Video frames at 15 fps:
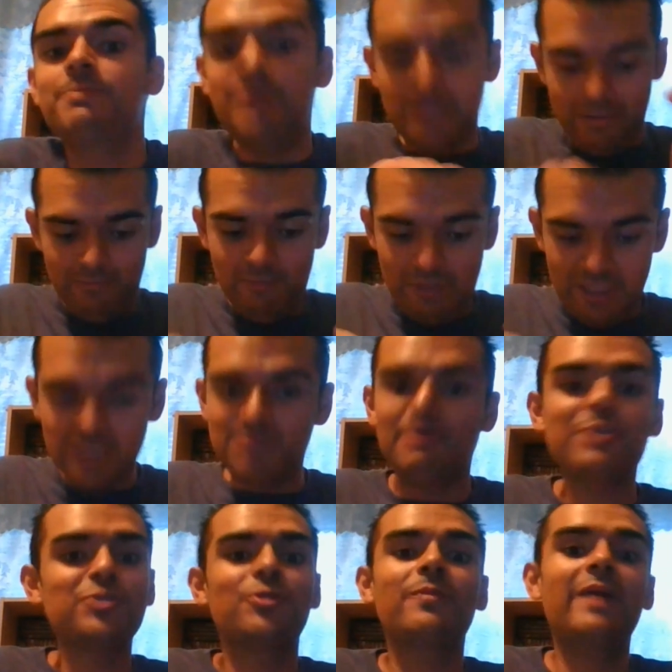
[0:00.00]
But with this
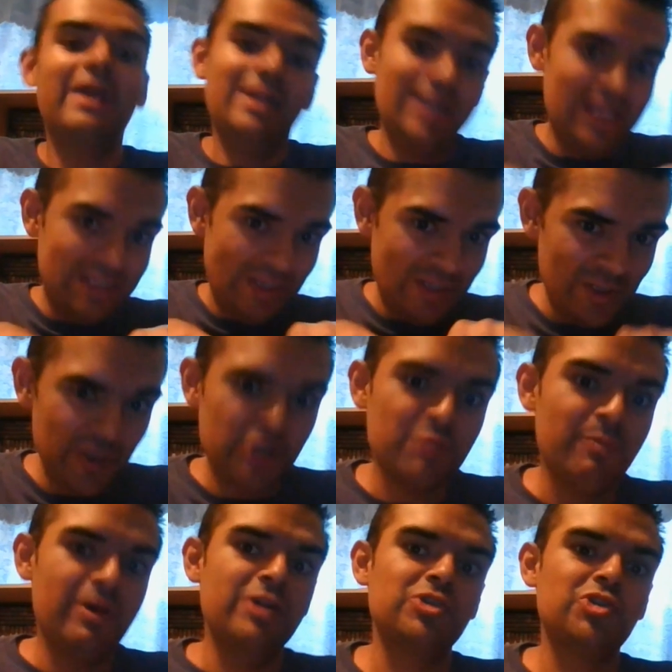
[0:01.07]
monster in mind, it's a sludge
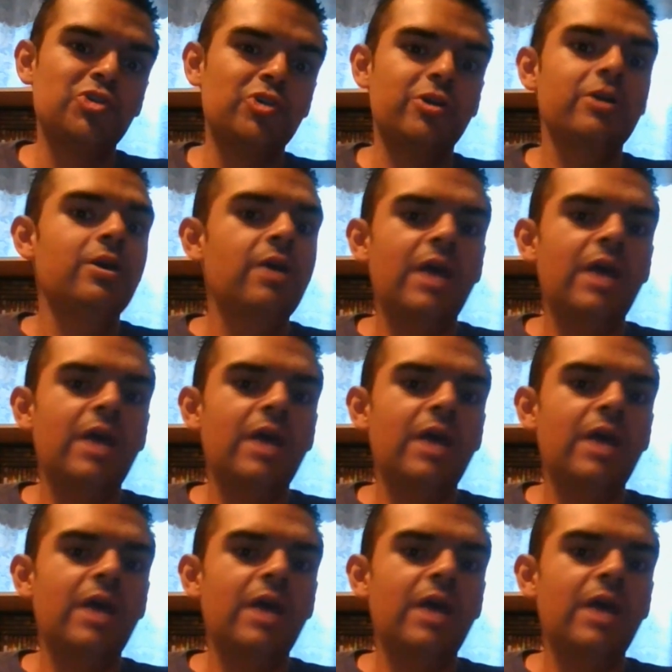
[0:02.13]
monster.